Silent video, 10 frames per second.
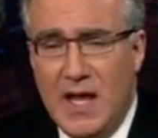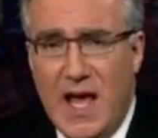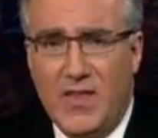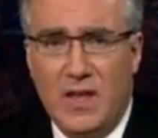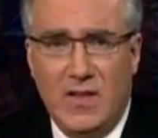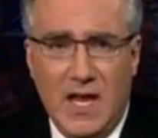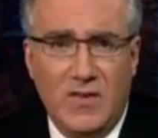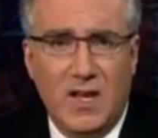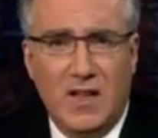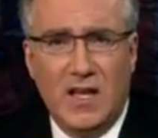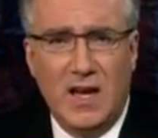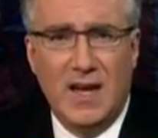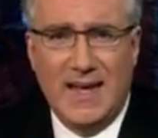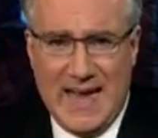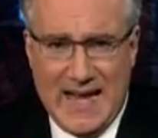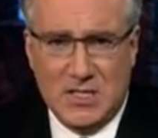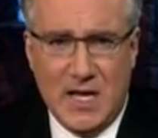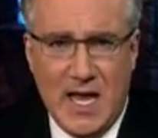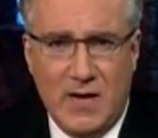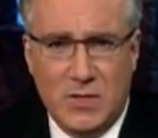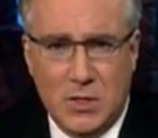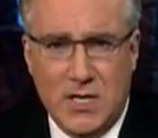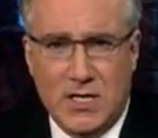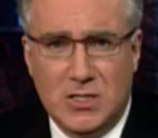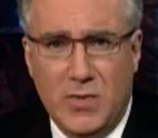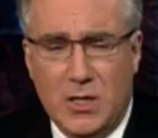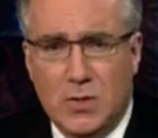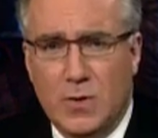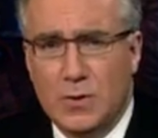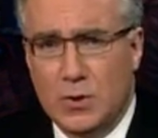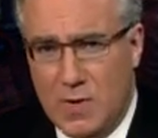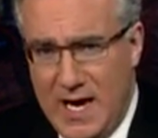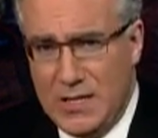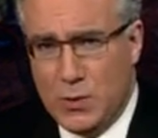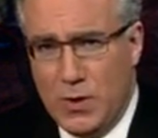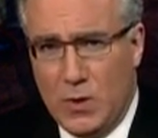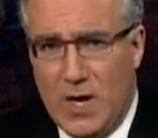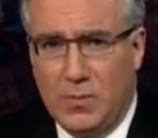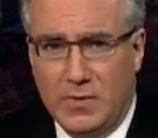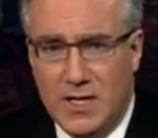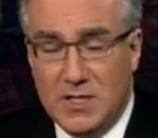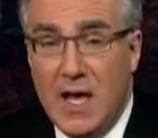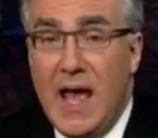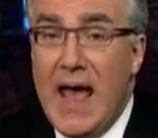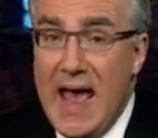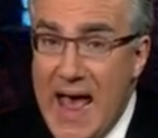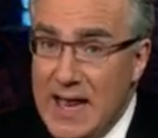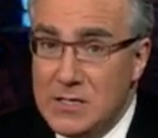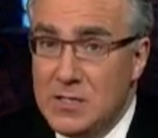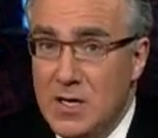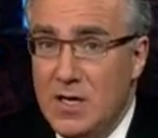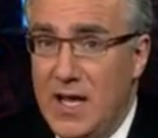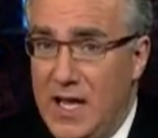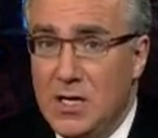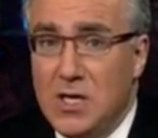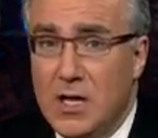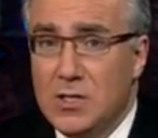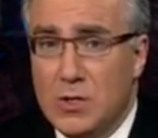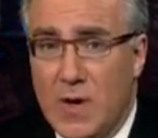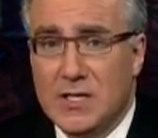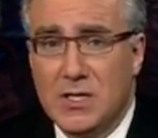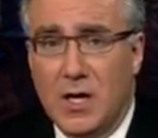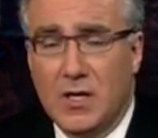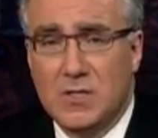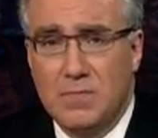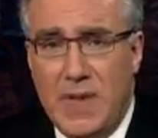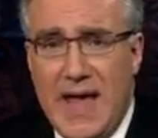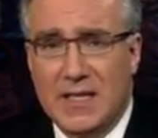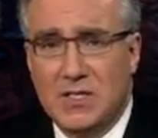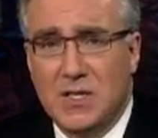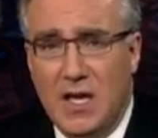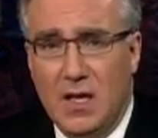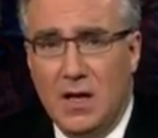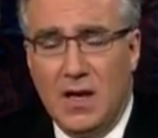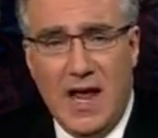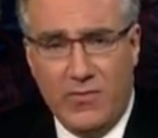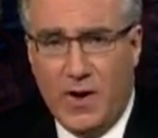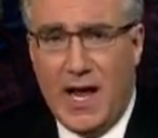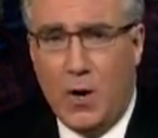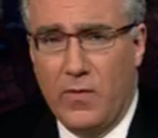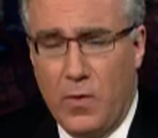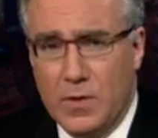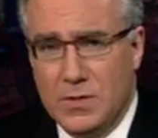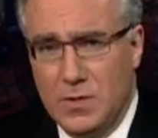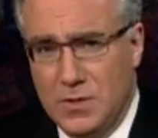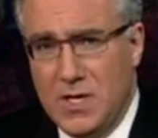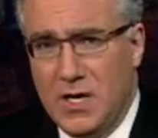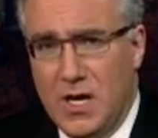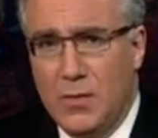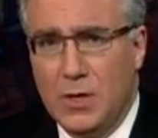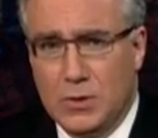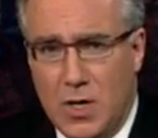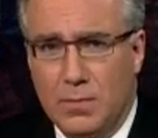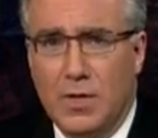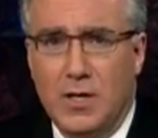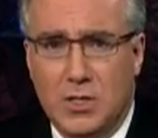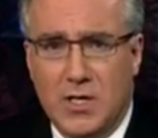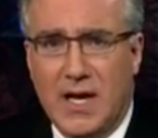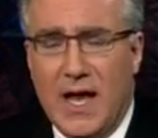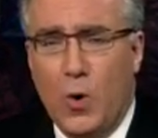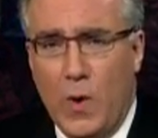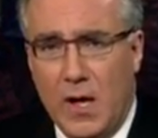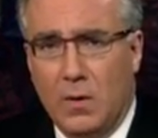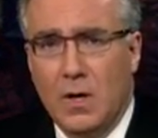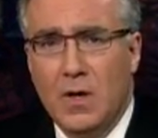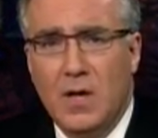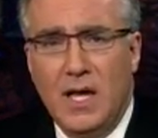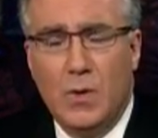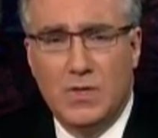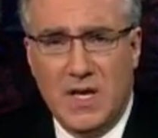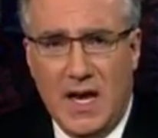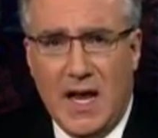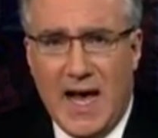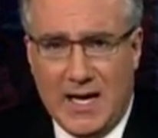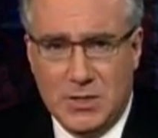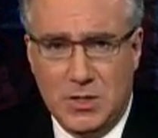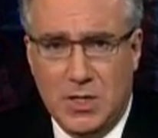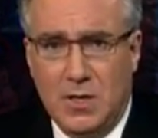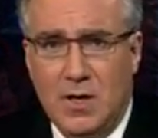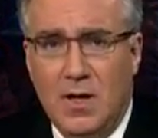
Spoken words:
And then in the evening, they needed a CAT scan of his chest to make sure those drains were in the right place. And they had to change a dressing on some bad skin. And every hour, of course, the nurse had to come in and draw blood to check how well he was getting oxygen.